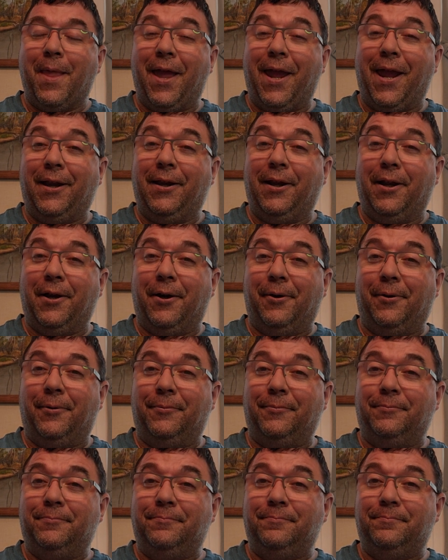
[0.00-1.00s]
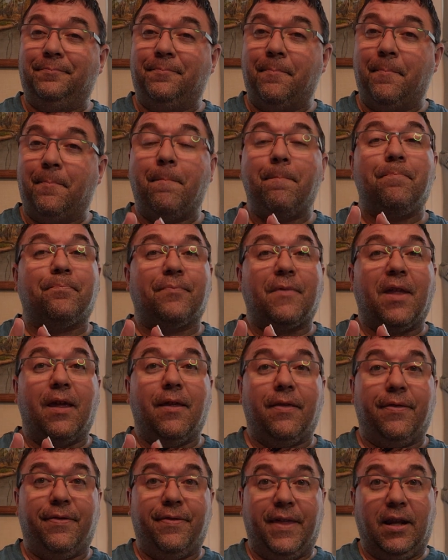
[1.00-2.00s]
Anyhow,
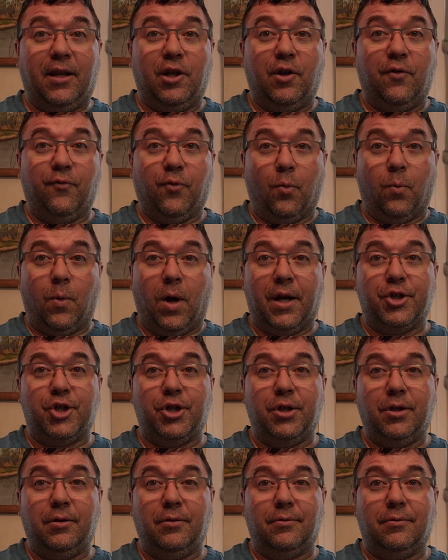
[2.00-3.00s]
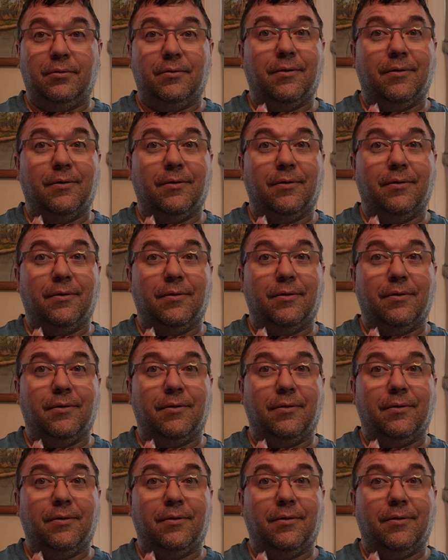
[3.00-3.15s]
thank you for watching.